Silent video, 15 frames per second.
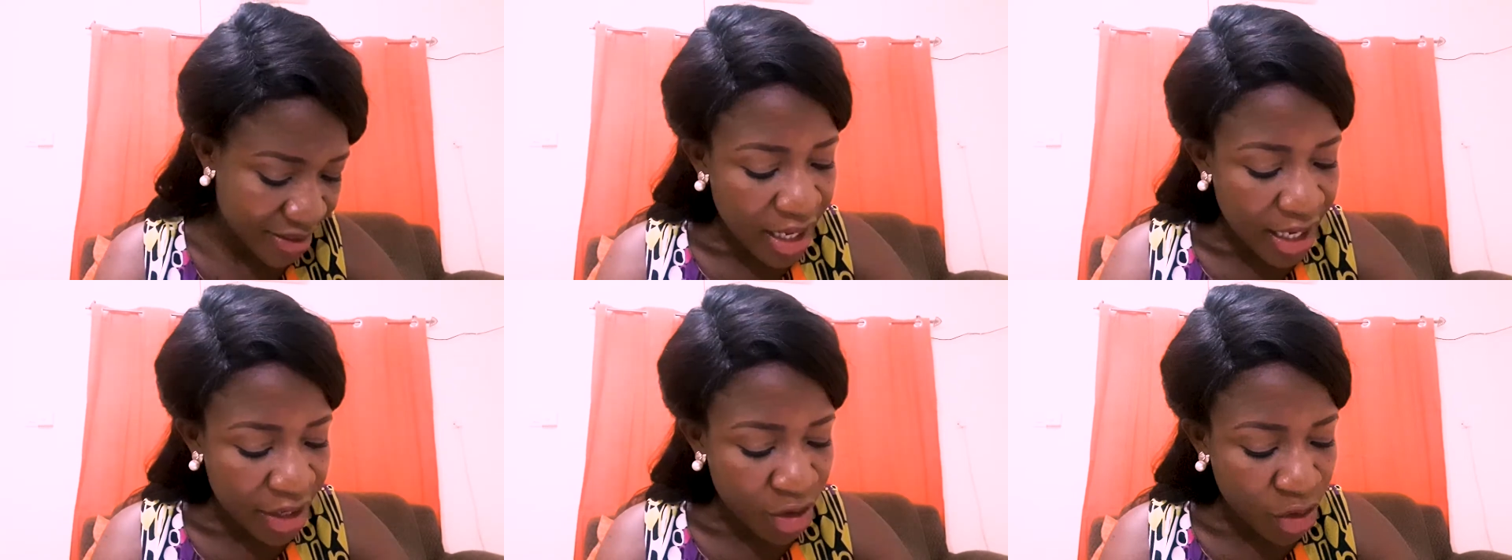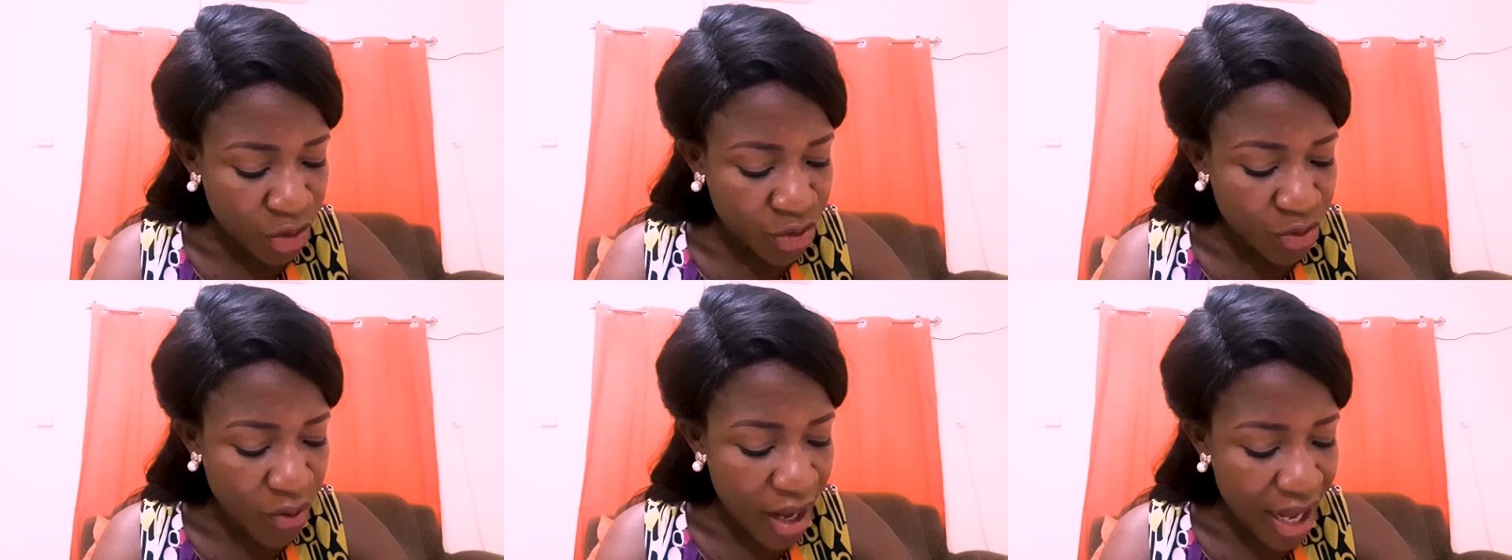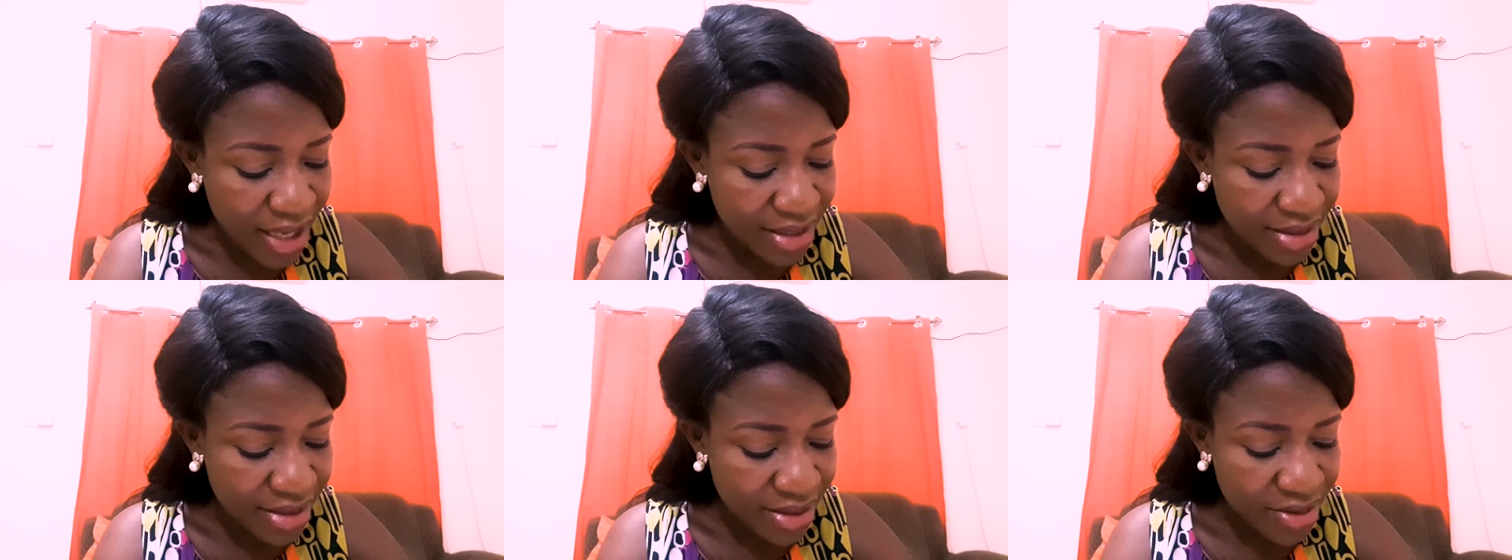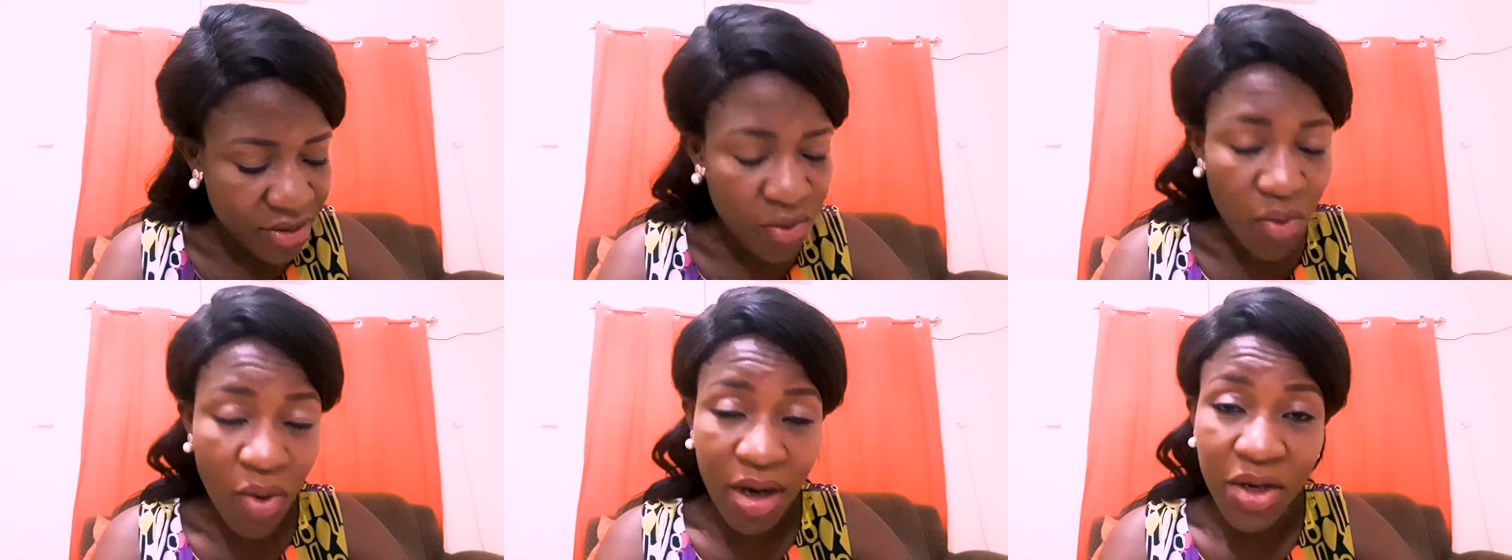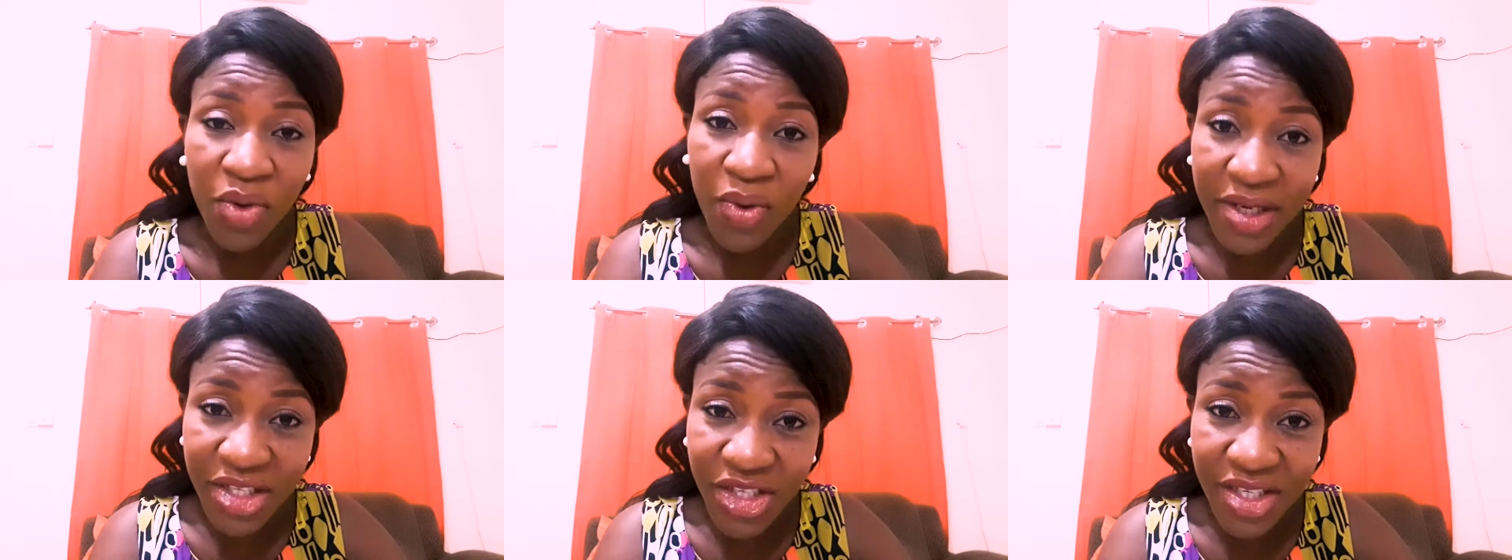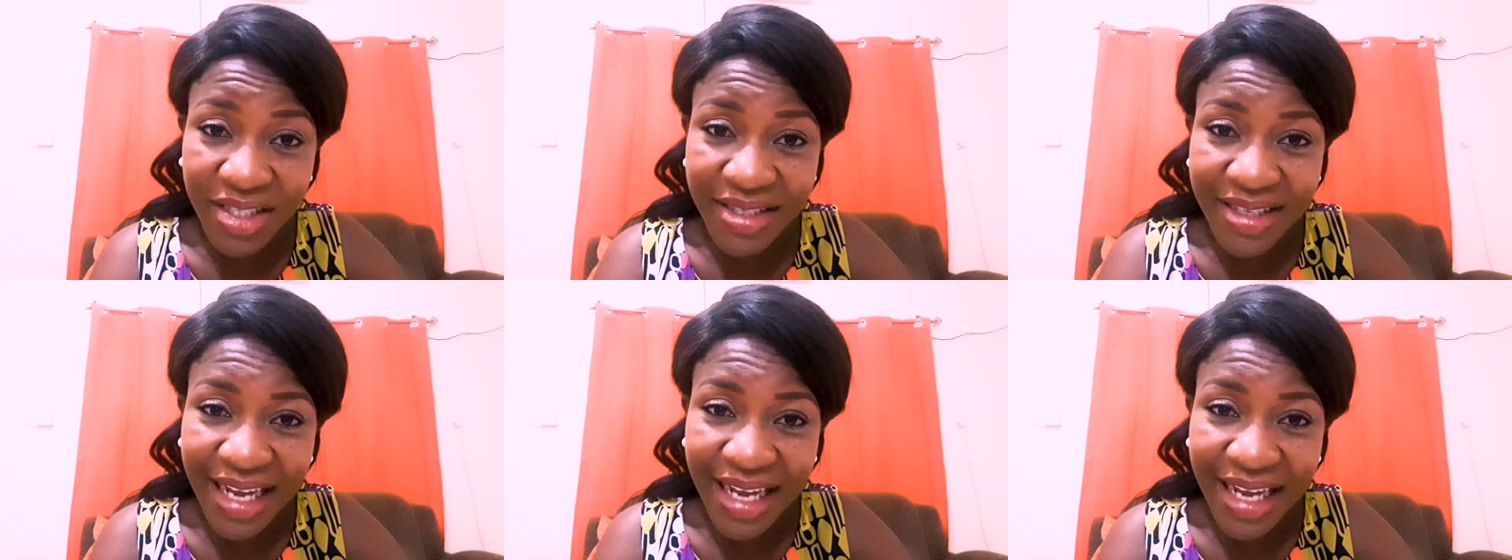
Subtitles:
It also has 1 question,